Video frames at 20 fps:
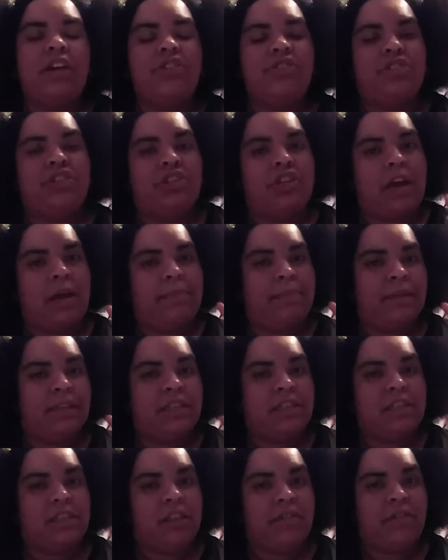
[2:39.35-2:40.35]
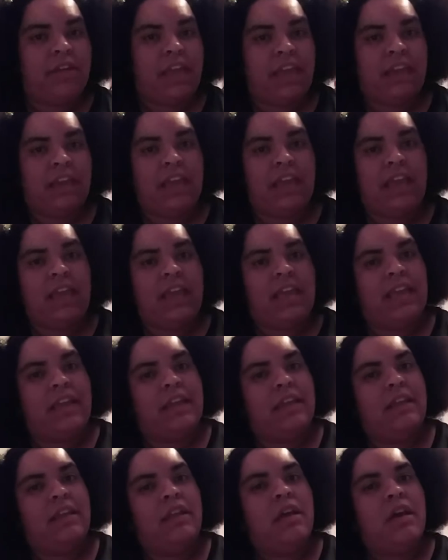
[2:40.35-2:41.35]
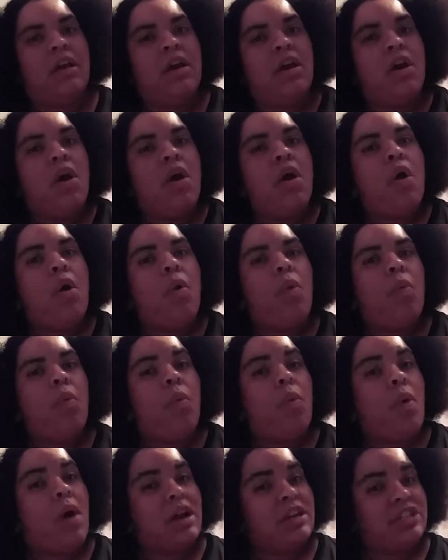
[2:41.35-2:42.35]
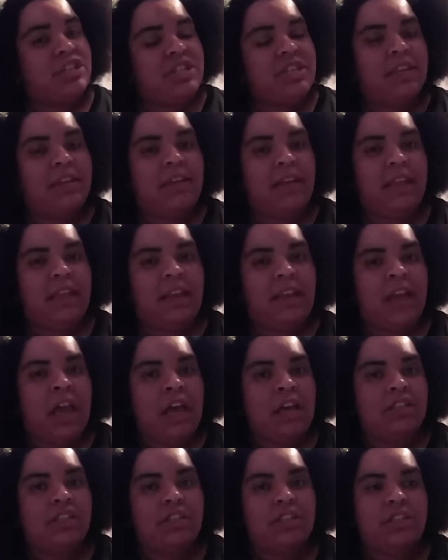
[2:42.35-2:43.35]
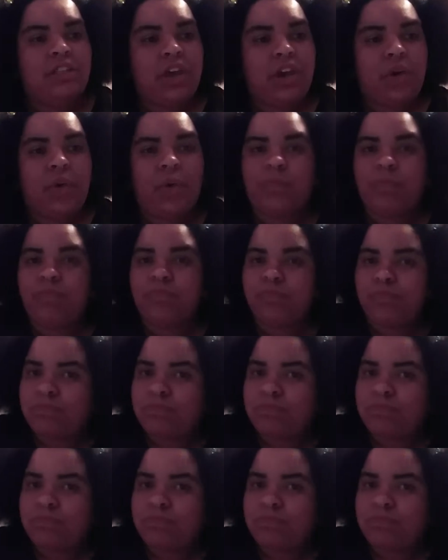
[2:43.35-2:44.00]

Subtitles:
Her shop is located in Washington, so